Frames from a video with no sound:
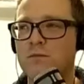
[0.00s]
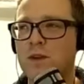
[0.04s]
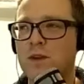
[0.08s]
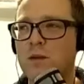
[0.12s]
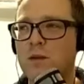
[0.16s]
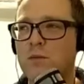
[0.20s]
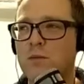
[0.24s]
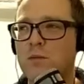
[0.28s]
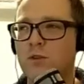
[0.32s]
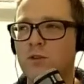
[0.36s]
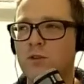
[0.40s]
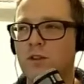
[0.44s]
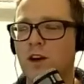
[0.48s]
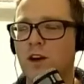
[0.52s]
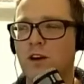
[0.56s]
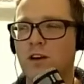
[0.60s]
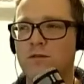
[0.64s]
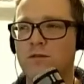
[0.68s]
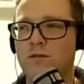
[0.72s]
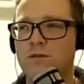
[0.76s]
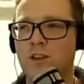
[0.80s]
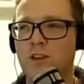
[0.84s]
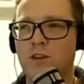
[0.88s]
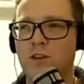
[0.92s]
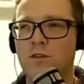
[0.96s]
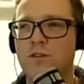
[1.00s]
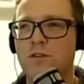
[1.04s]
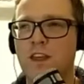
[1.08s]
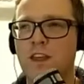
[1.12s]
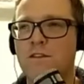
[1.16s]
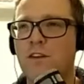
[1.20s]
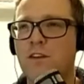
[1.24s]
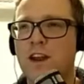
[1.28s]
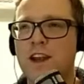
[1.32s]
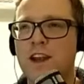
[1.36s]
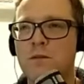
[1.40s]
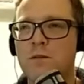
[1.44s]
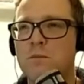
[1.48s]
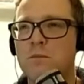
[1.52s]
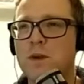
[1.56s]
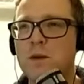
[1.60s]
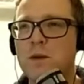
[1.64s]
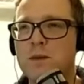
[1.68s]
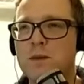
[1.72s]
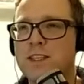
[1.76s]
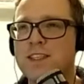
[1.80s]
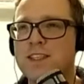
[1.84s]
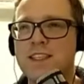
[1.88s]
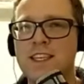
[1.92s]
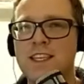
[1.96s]
people are, you know, if they're finding B
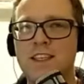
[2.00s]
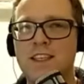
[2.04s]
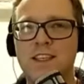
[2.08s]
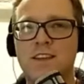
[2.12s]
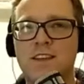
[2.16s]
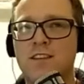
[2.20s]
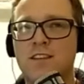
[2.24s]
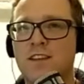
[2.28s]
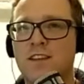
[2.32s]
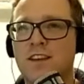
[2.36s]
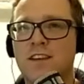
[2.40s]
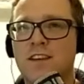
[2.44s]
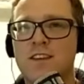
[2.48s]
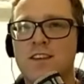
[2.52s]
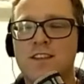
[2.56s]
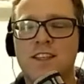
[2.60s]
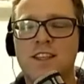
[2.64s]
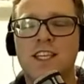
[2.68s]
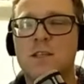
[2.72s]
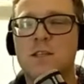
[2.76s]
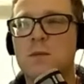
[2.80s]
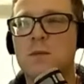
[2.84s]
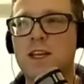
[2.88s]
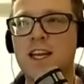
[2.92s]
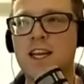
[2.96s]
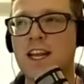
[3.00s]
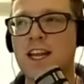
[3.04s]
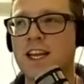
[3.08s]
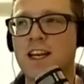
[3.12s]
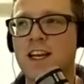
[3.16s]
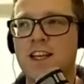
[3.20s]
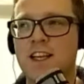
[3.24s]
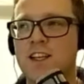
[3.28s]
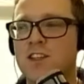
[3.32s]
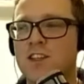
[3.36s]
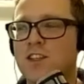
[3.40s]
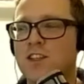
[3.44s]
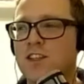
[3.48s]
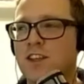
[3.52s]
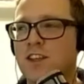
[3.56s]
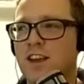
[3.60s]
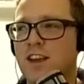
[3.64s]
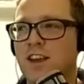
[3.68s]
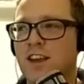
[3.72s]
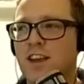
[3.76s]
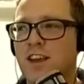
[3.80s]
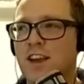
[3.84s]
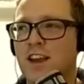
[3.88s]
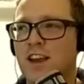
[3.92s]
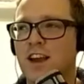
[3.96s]
B C Six-Minute English,
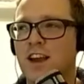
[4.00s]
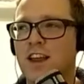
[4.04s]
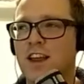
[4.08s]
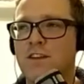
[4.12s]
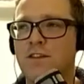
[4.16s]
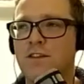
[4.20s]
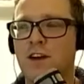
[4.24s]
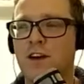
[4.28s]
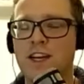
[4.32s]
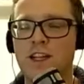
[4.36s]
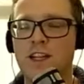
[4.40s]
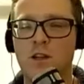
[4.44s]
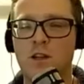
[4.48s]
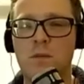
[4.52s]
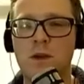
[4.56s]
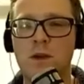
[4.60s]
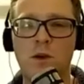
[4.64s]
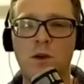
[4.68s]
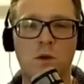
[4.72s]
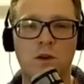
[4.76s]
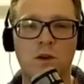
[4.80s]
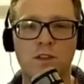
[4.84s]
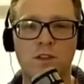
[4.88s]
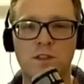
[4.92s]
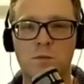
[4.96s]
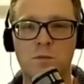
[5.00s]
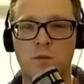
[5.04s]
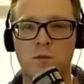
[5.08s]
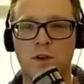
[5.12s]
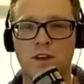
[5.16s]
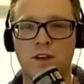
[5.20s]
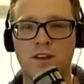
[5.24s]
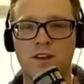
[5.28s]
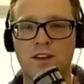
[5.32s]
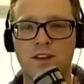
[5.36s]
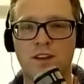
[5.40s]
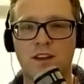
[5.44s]
and they're finding the big ones, but